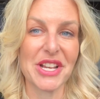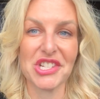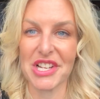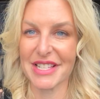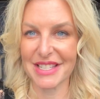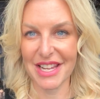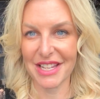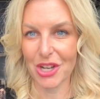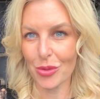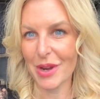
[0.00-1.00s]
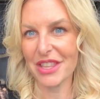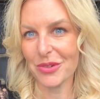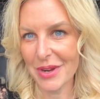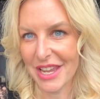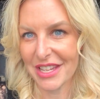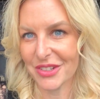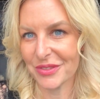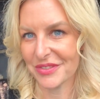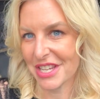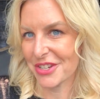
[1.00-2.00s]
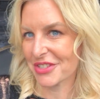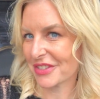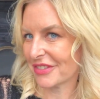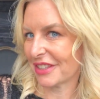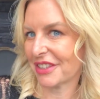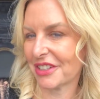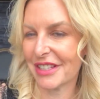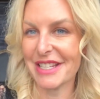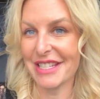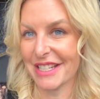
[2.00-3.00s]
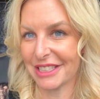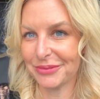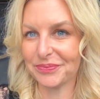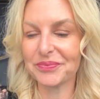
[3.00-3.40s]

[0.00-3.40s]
by just saying, oh, by the way, here's a fun little idea.